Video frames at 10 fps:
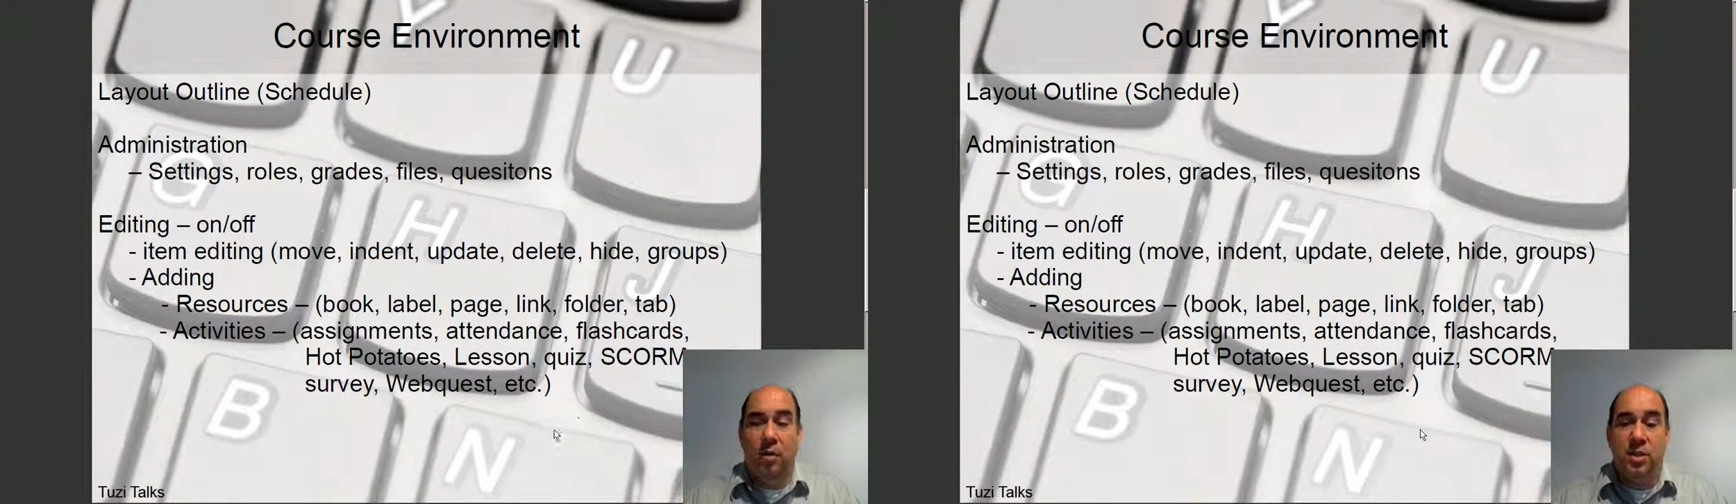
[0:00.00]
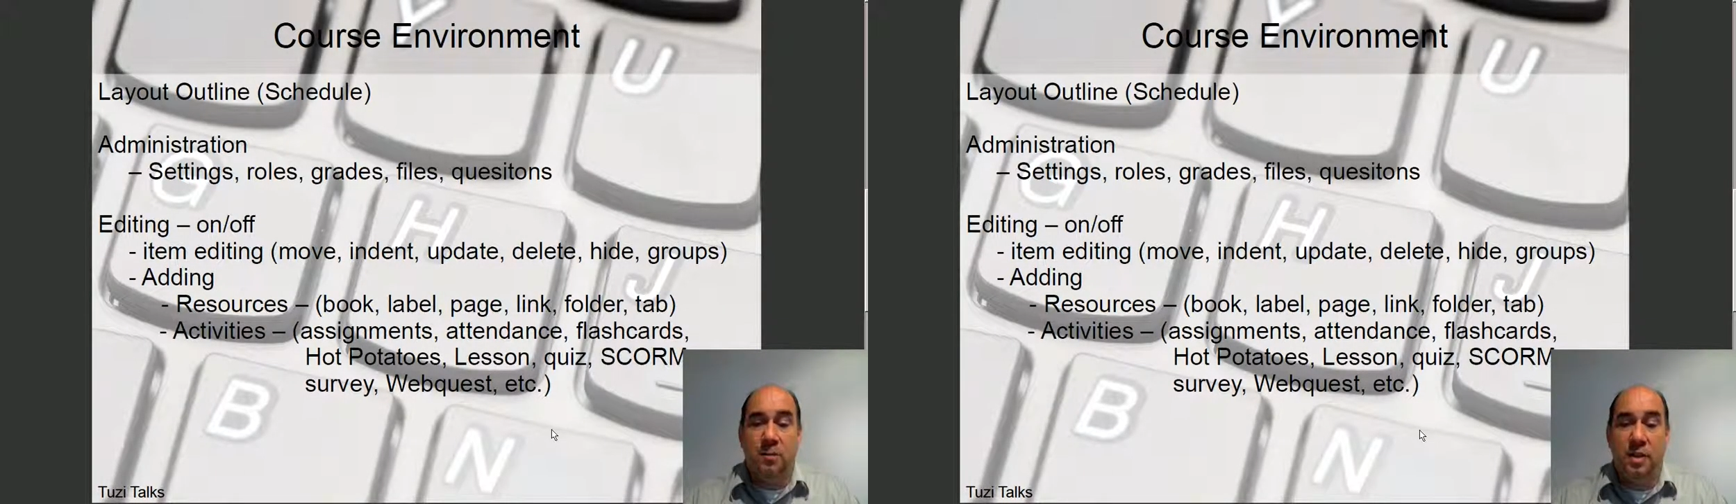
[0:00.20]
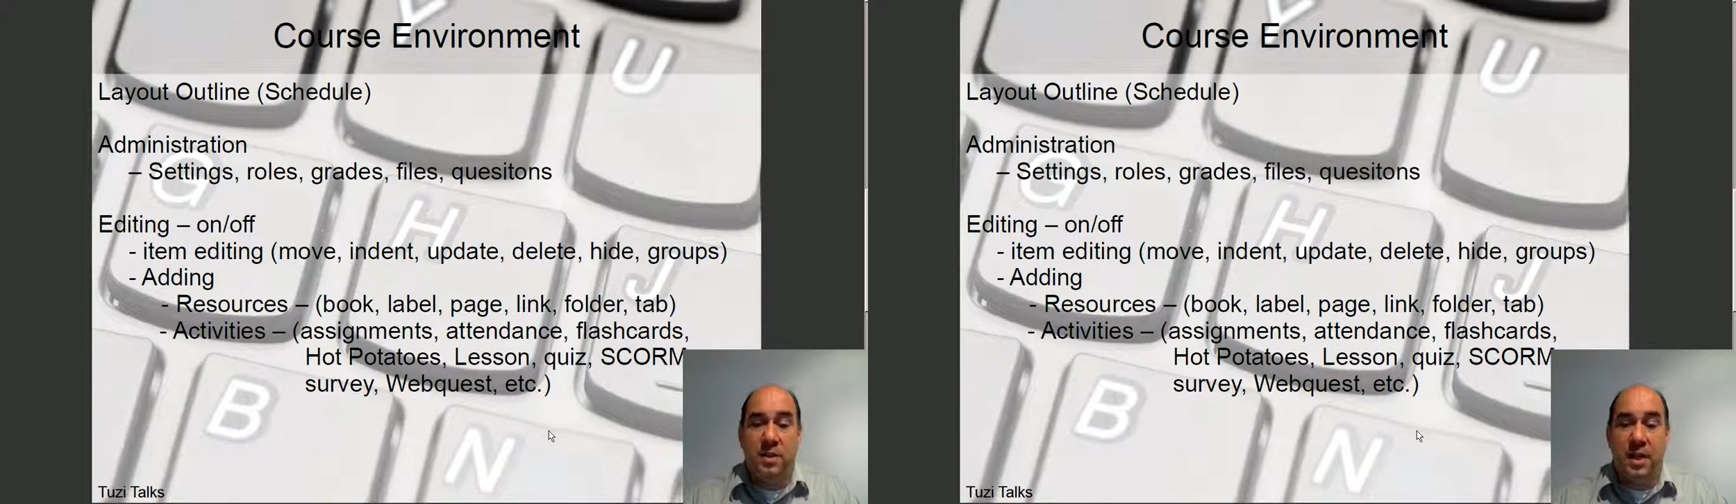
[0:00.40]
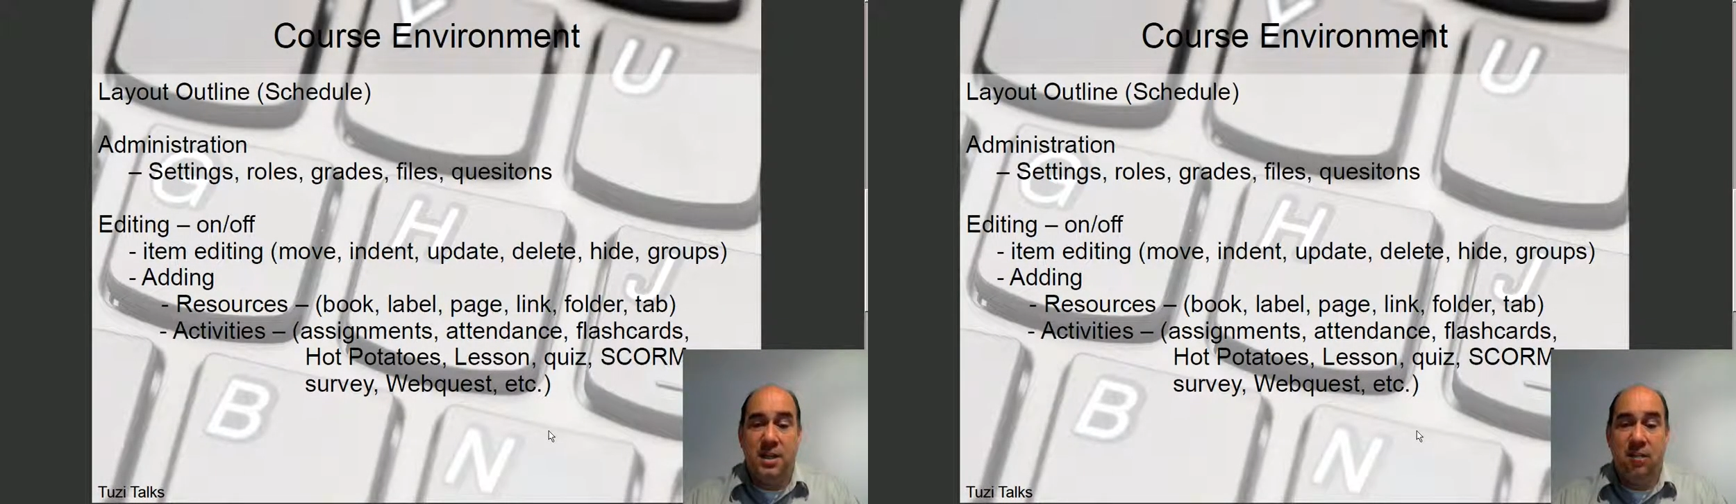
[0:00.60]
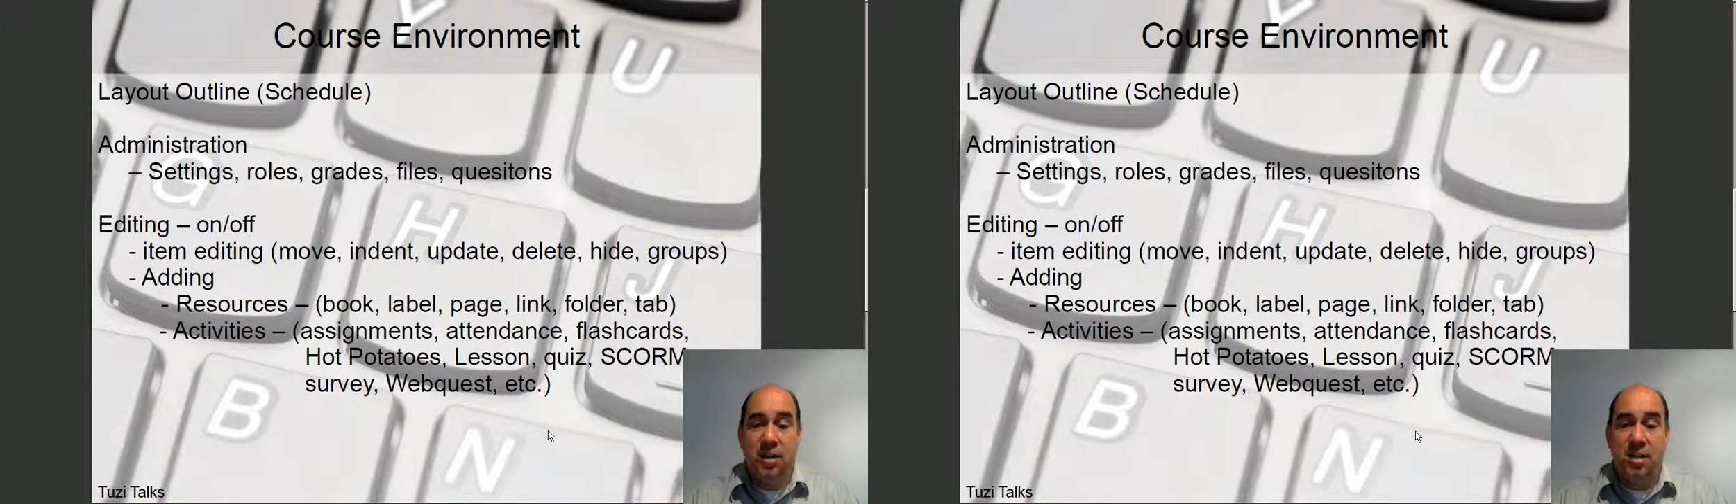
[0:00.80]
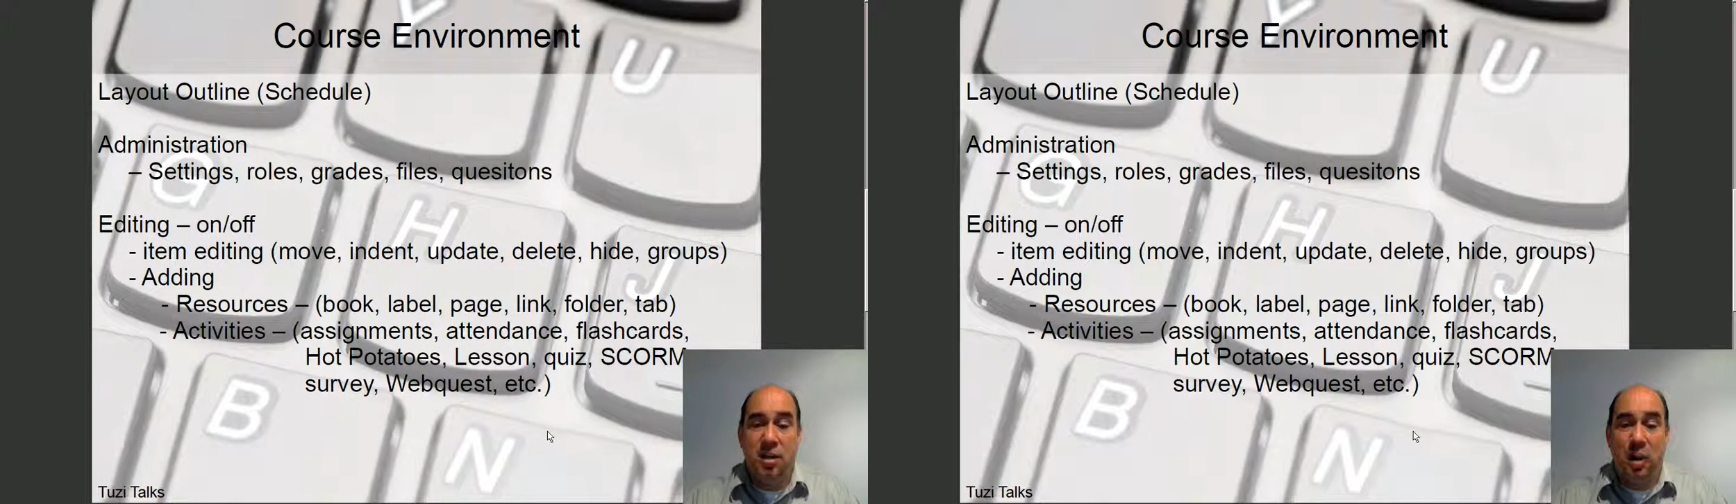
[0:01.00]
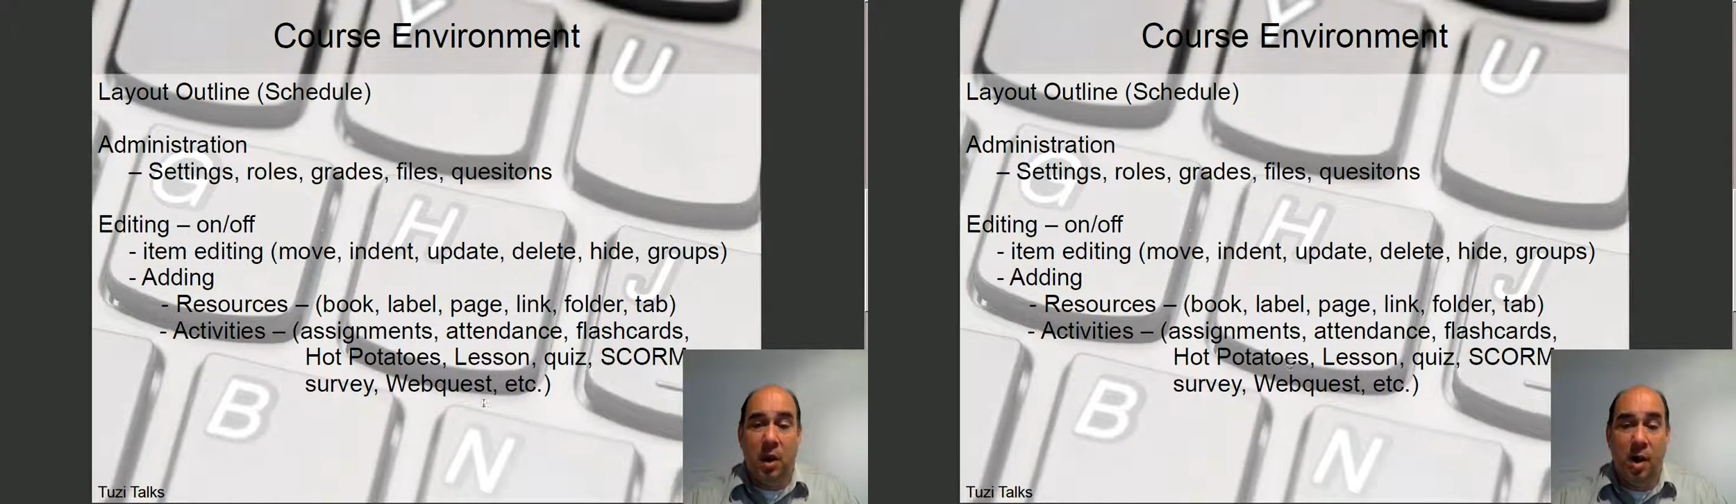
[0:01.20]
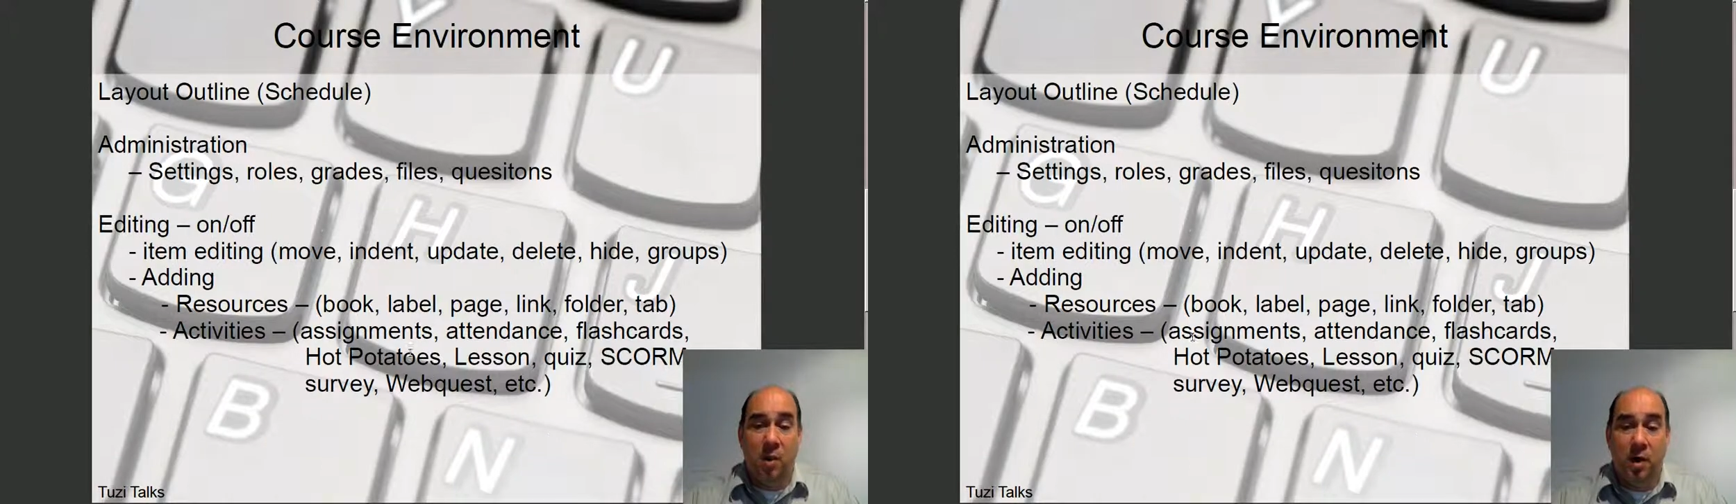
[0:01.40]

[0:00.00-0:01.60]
of some of these activities that were here.